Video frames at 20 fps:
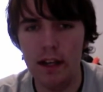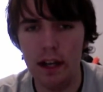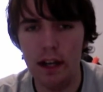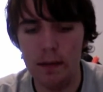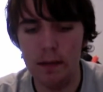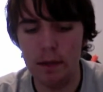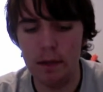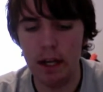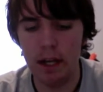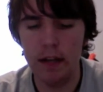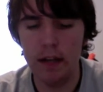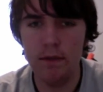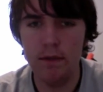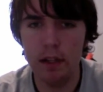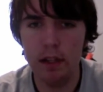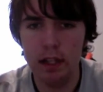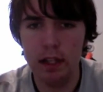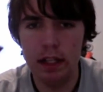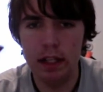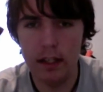I mean, I've
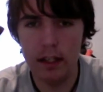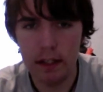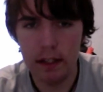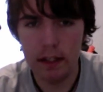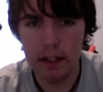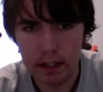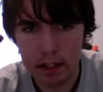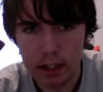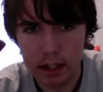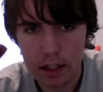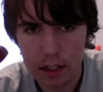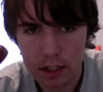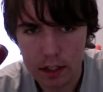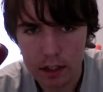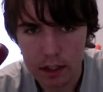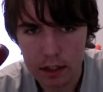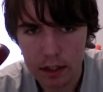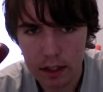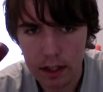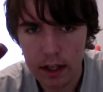cleaned this and
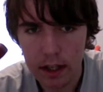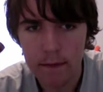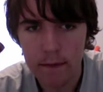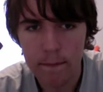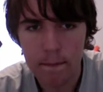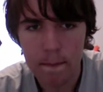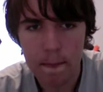de-shielded it